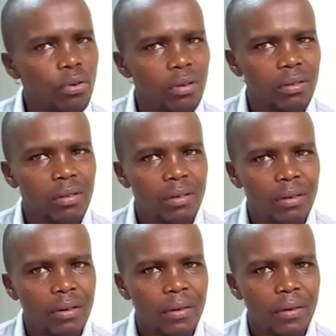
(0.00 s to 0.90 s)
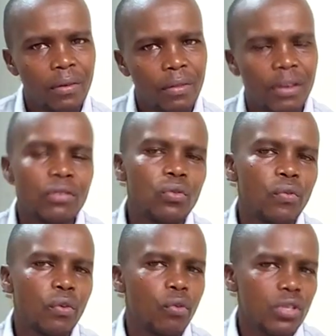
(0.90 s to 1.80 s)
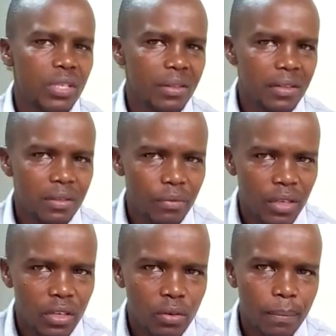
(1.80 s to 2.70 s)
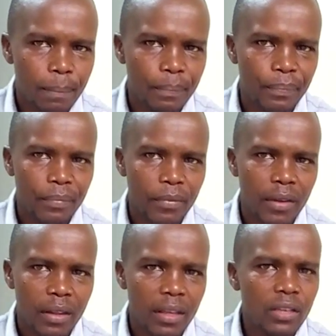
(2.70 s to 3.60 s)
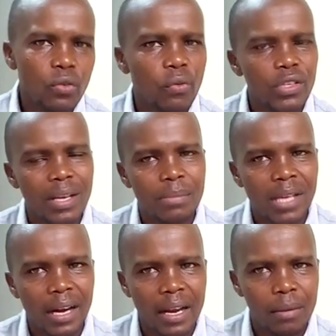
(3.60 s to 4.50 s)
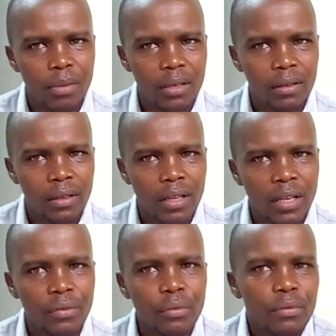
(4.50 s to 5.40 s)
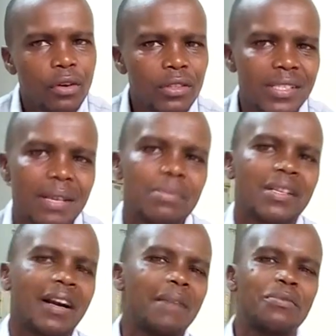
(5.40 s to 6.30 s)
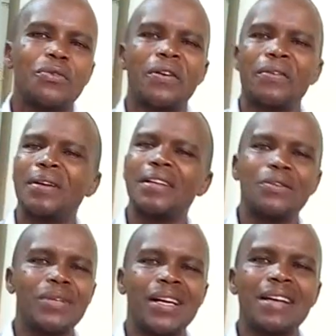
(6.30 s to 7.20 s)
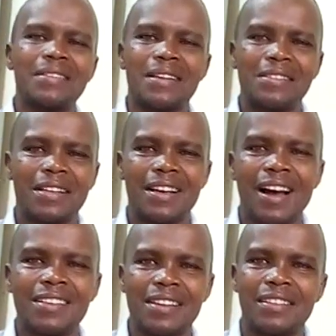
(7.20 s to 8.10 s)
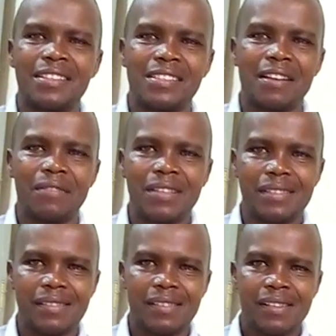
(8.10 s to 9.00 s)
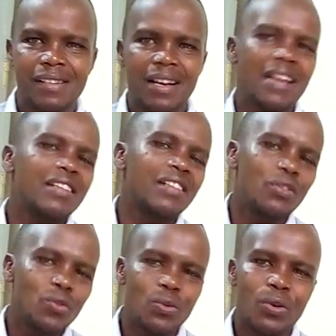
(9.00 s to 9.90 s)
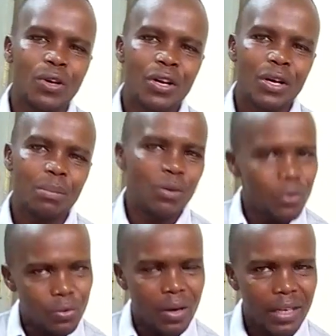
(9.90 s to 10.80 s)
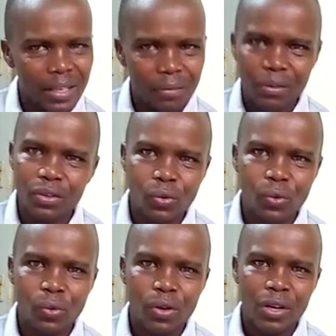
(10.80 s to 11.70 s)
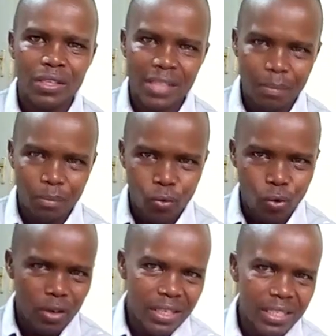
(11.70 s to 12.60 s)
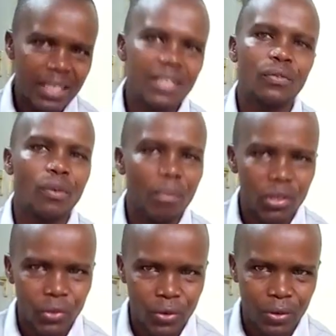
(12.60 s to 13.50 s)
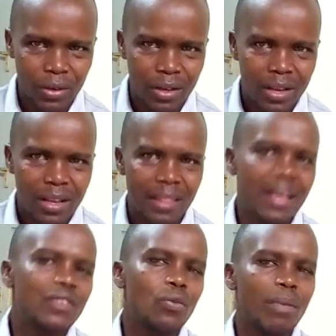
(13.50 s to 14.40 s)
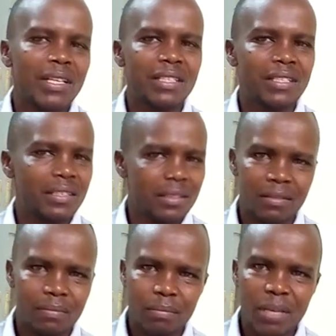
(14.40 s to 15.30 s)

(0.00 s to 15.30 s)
My people, thank you for watching this video. Thank you for subscribing. If you've not subscribed, you are really doing us a, us a disservice. Kindly do, because we are giving you some quality information that you might